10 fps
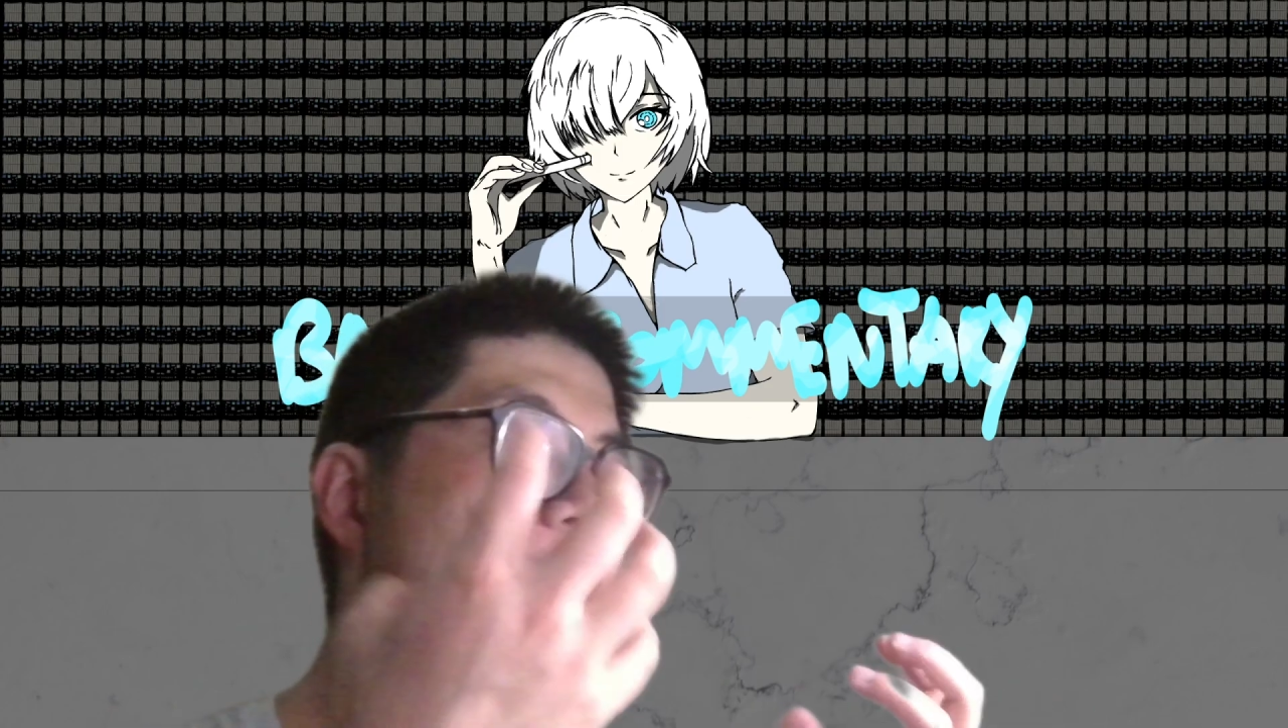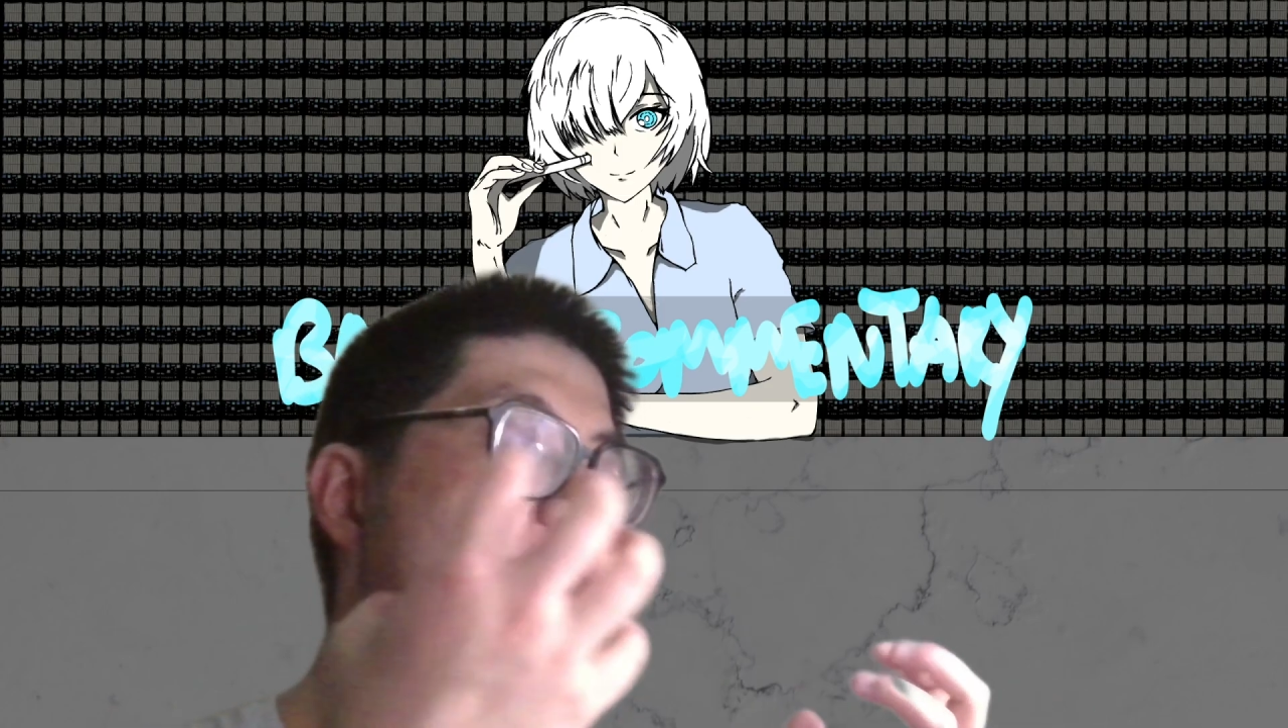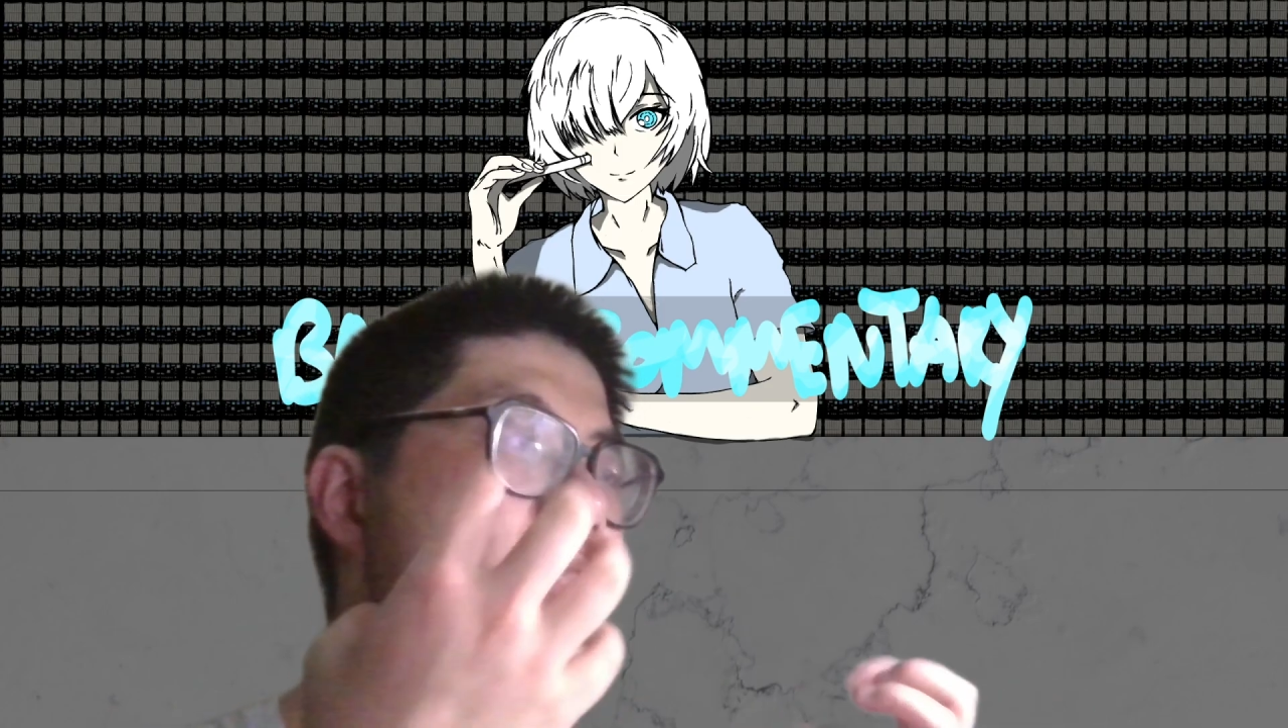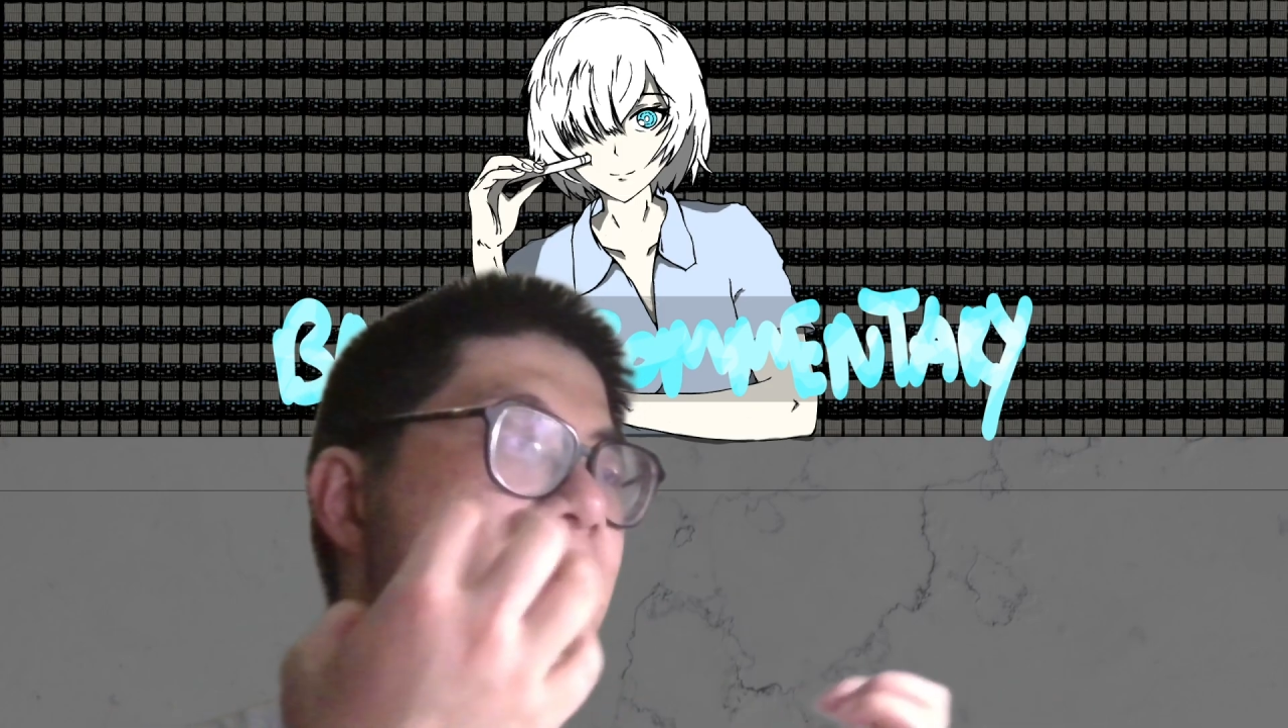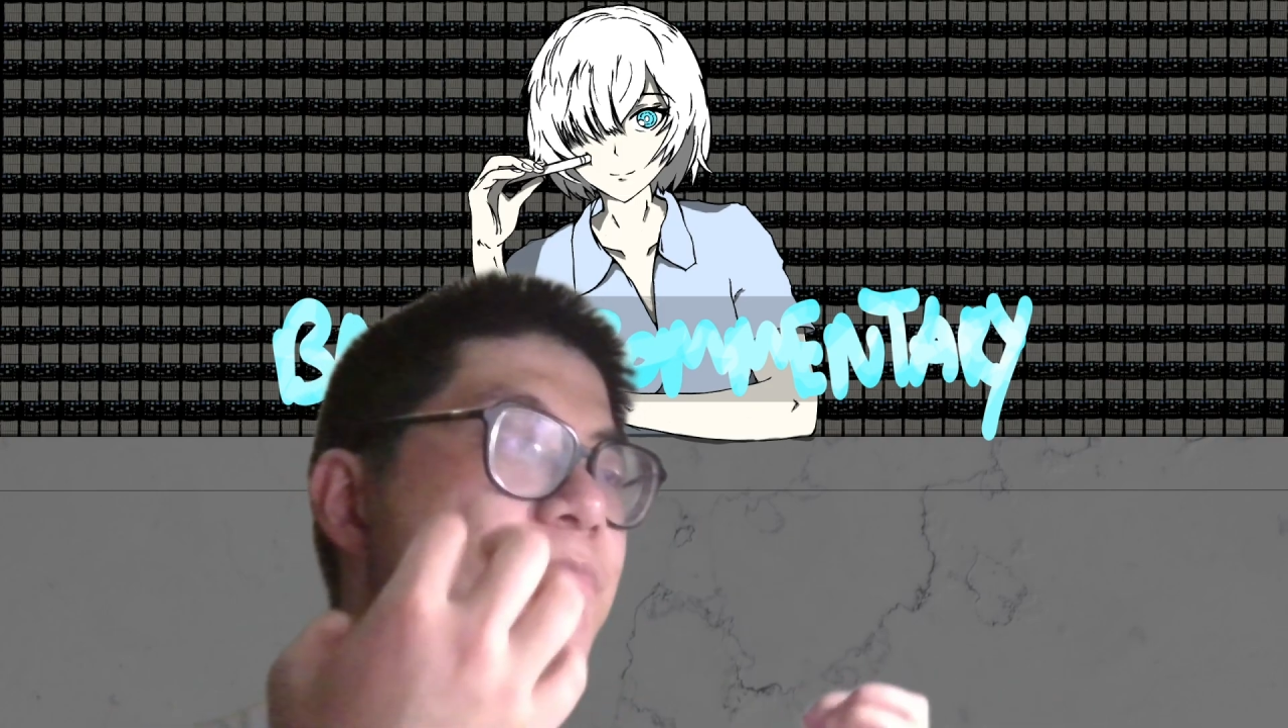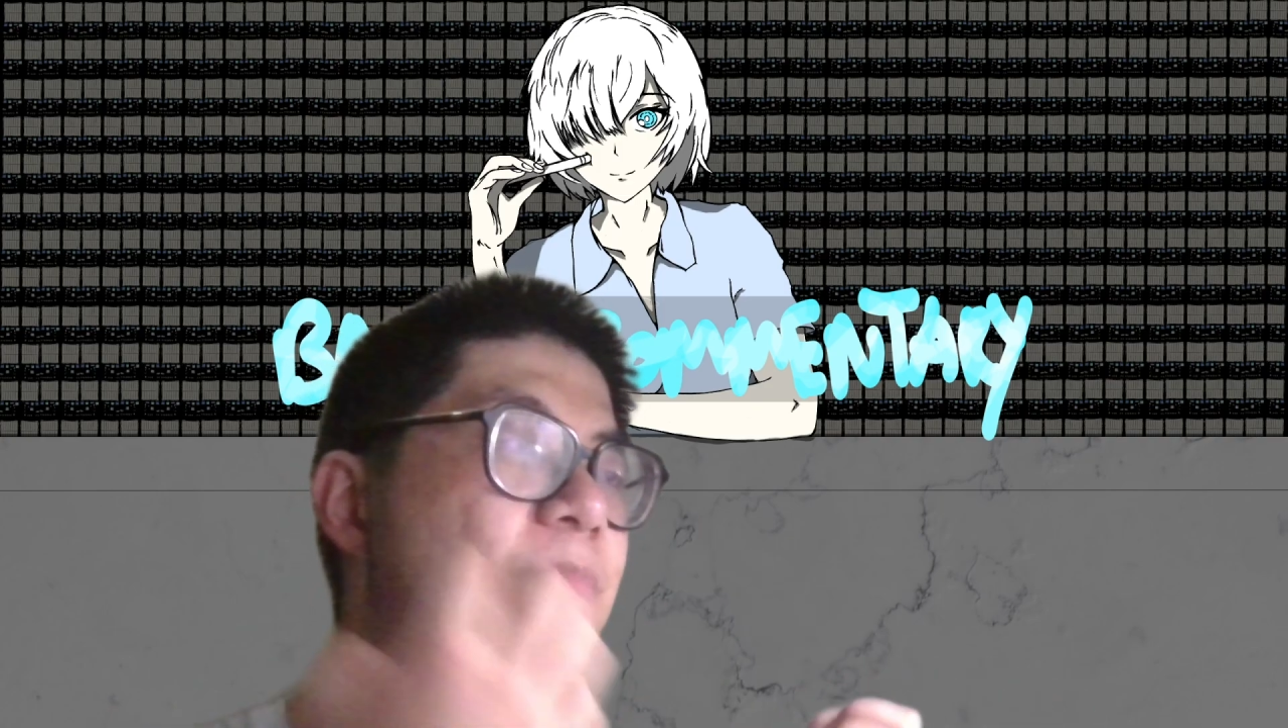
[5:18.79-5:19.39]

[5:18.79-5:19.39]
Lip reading: and